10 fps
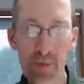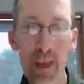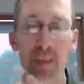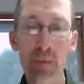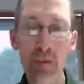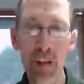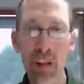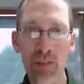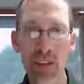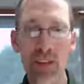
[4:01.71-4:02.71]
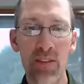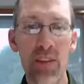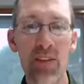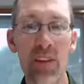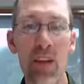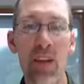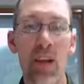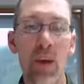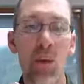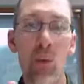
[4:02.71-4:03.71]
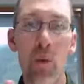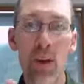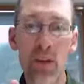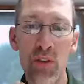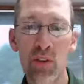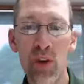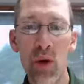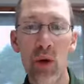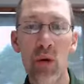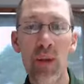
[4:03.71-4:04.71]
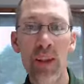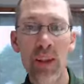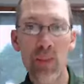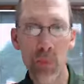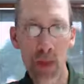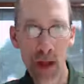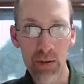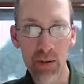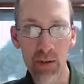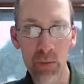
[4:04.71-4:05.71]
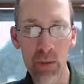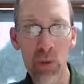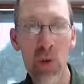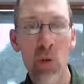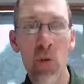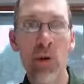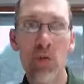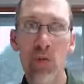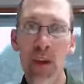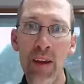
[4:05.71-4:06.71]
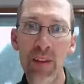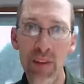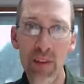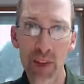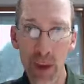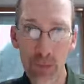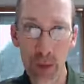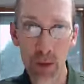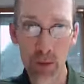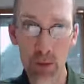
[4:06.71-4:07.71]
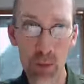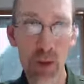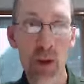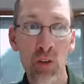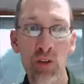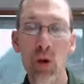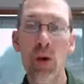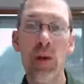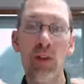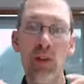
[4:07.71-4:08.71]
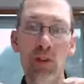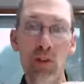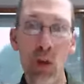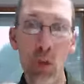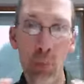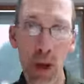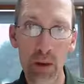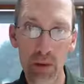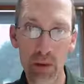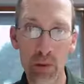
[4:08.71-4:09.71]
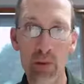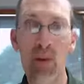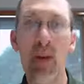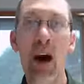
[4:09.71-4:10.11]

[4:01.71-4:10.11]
And the first thing he says is, what is sown is perishable, what is raised is imperishable. So it is sown perishable.